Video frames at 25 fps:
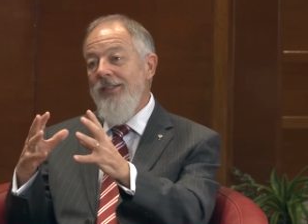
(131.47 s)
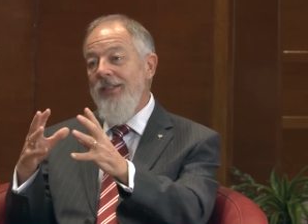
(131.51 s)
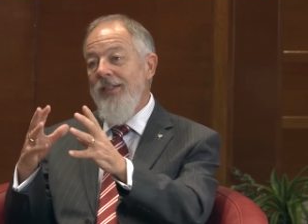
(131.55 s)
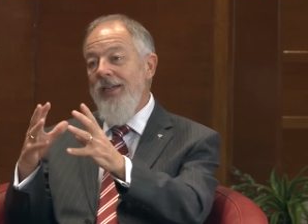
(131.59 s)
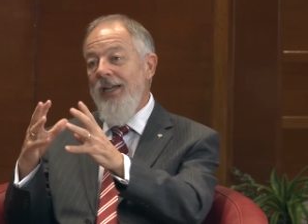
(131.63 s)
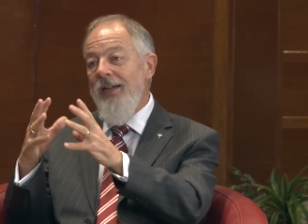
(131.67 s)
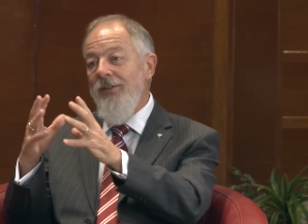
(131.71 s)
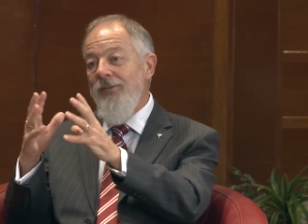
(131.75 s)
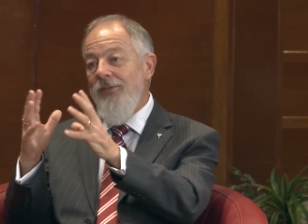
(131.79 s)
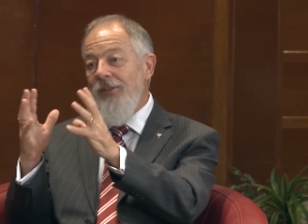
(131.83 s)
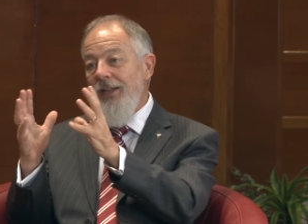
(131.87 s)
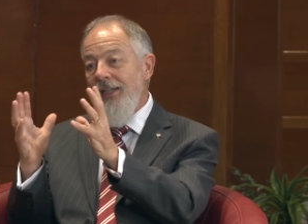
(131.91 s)
and
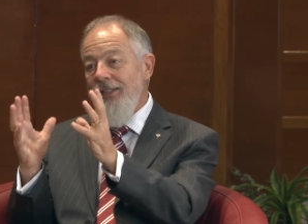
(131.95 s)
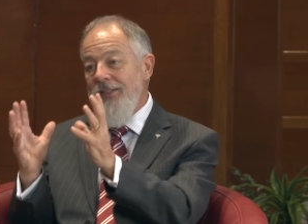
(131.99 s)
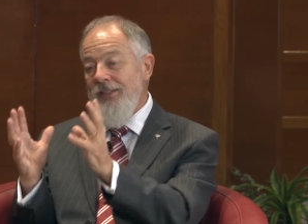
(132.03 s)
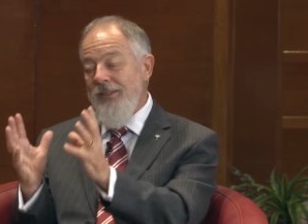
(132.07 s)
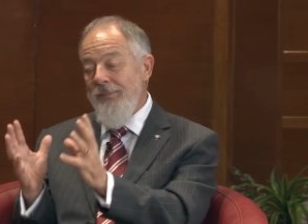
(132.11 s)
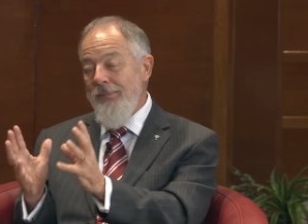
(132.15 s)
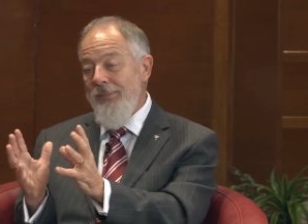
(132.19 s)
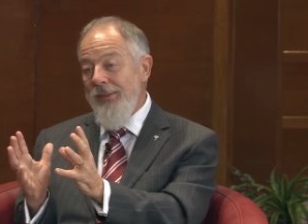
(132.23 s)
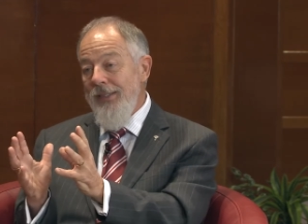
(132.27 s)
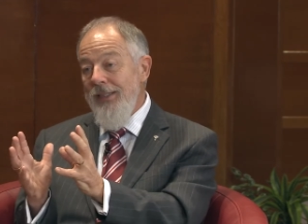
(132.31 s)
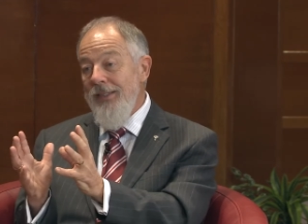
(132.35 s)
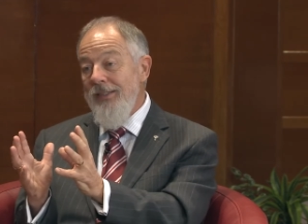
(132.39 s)
our
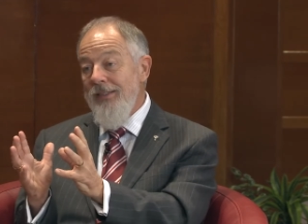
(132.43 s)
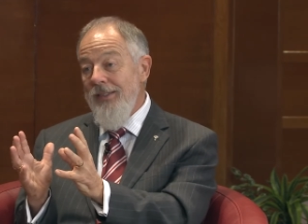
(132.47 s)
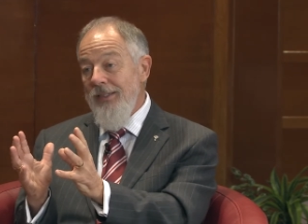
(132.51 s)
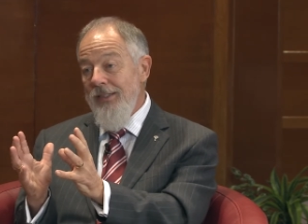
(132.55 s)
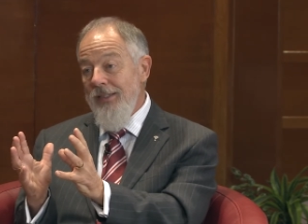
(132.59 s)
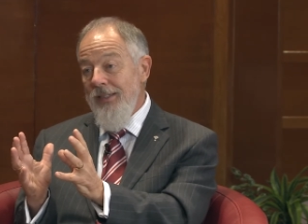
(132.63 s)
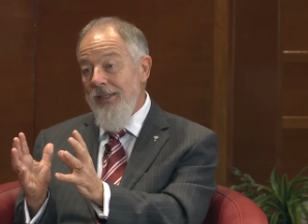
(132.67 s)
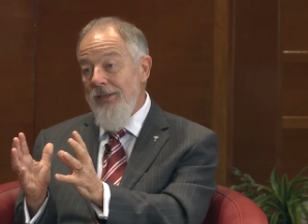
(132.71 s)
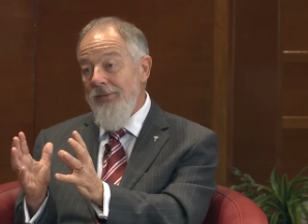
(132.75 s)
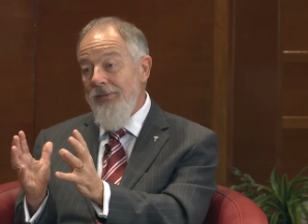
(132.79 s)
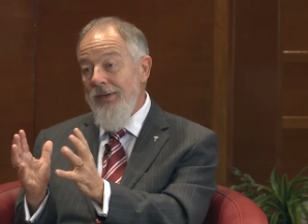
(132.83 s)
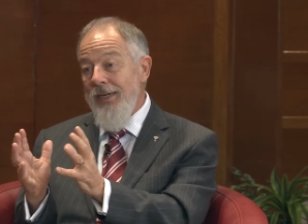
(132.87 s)

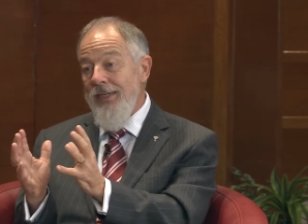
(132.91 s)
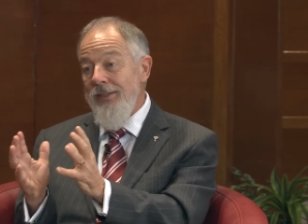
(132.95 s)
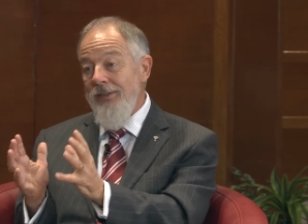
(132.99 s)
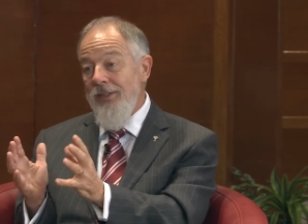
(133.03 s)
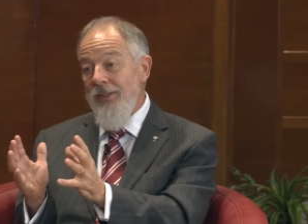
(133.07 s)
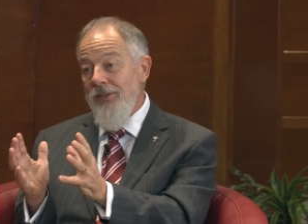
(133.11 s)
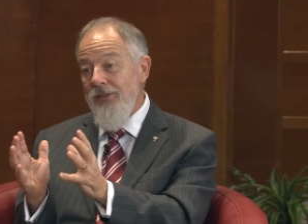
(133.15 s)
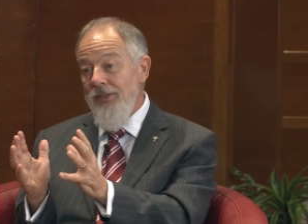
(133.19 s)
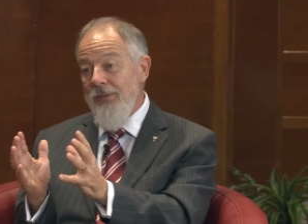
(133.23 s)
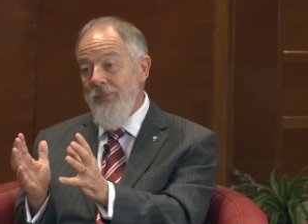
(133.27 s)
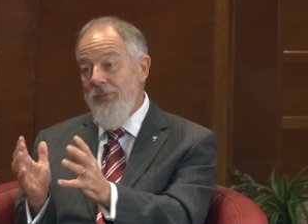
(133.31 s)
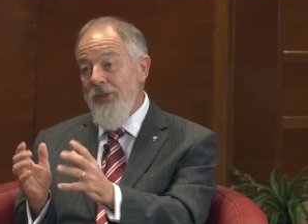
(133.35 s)
flexibility around
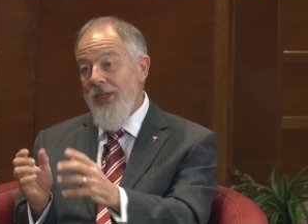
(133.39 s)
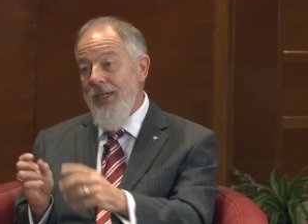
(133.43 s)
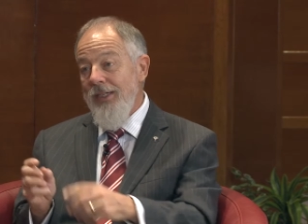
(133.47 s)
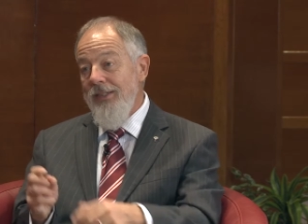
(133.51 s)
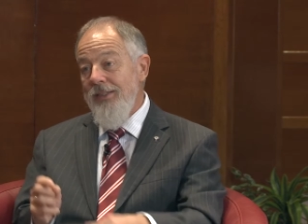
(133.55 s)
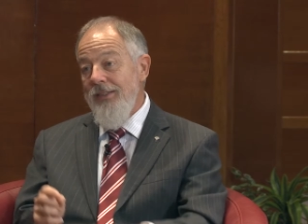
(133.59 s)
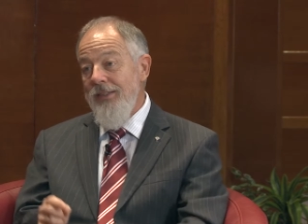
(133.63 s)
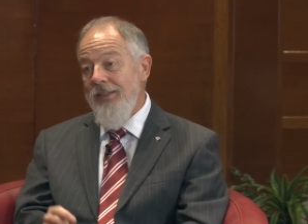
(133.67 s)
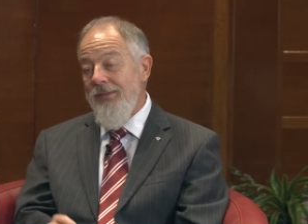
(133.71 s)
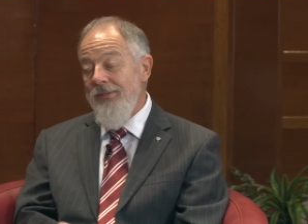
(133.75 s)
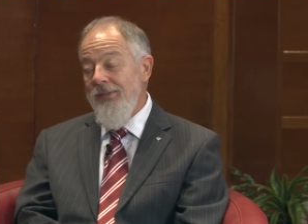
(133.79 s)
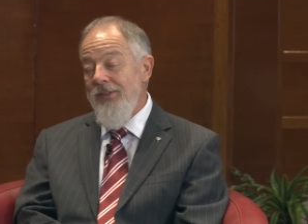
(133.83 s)
those
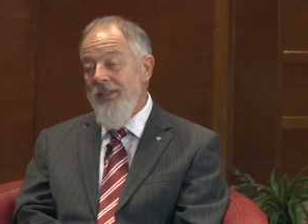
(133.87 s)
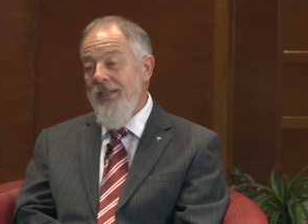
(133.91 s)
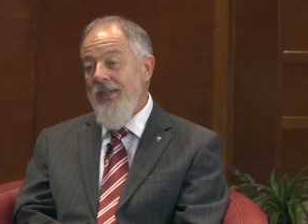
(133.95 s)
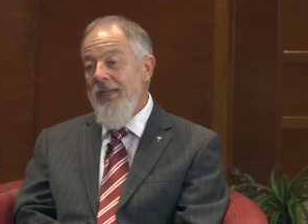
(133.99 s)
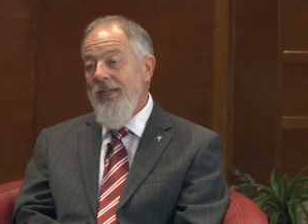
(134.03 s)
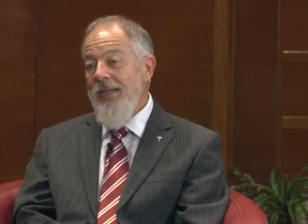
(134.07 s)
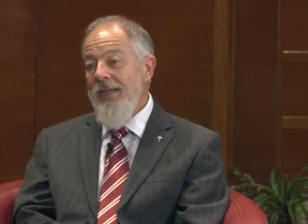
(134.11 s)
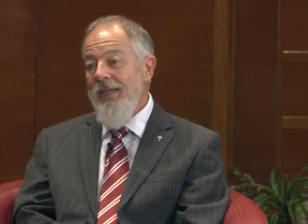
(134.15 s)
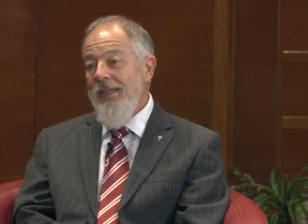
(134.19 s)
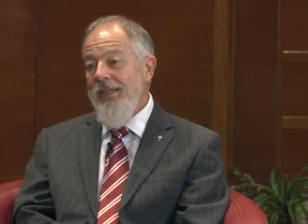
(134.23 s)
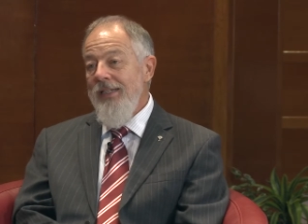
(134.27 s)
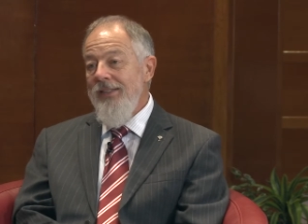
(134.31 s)
objectives
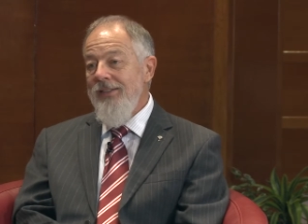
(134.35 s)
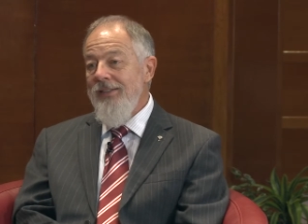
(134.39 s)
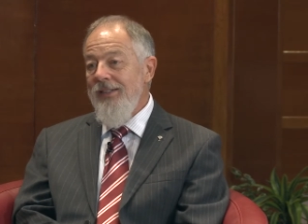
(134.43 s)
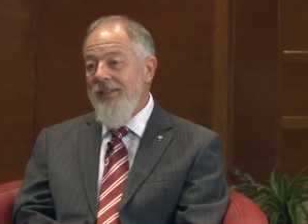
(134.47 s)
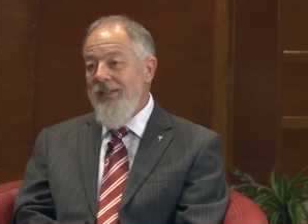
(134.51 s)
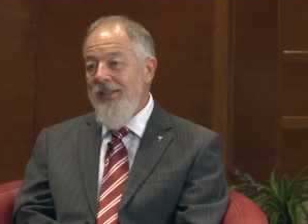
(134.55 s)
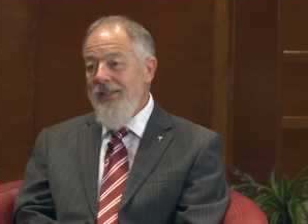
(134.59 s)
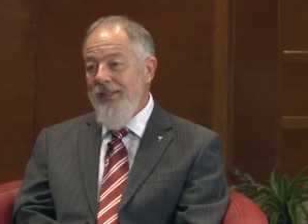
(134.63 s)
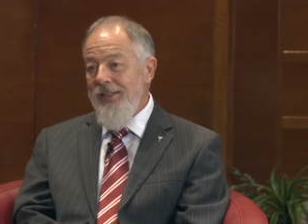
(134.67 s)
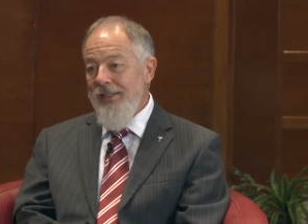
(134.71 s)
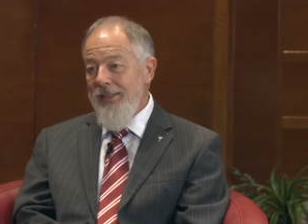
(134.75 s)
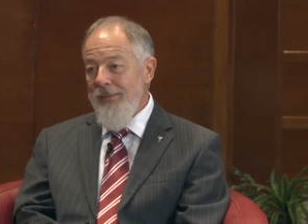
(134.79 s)
is
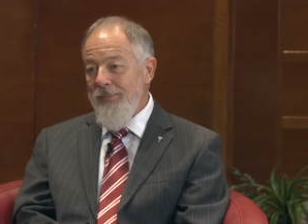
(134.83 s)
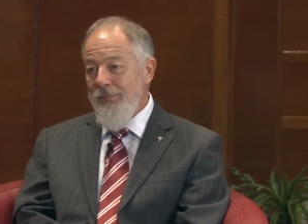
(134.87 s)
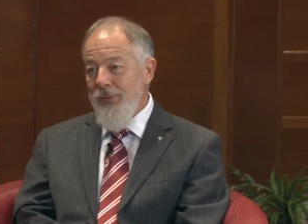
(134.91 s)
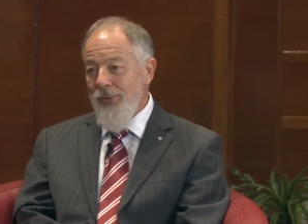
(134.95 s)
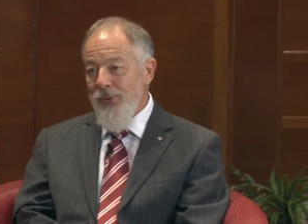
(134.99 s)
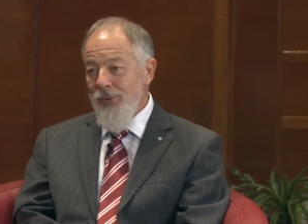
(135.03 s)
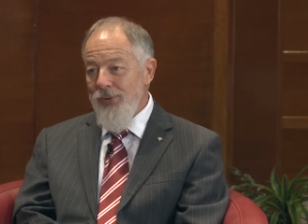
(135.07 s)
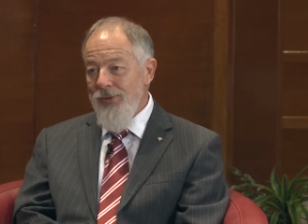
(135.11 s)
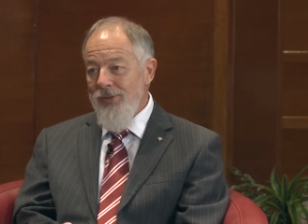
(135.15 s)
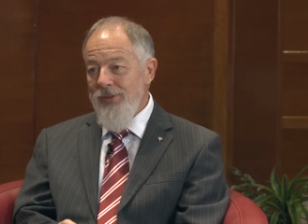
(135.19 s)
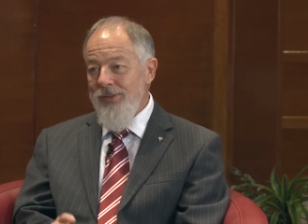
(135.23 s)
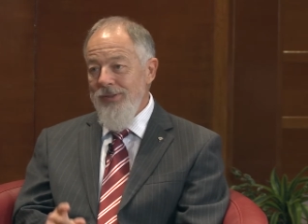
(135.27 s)
clearly
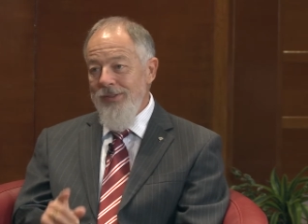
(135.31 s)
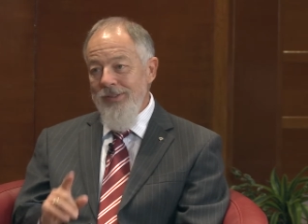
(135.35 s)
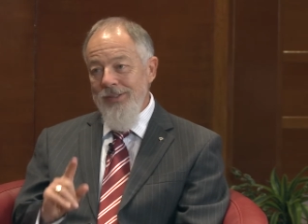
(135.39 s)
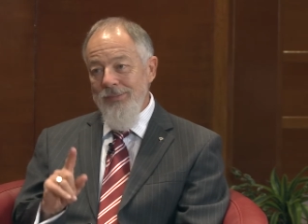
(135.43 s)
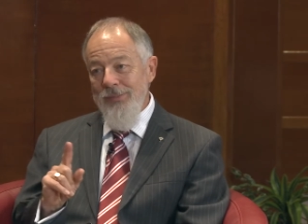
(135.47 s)
important.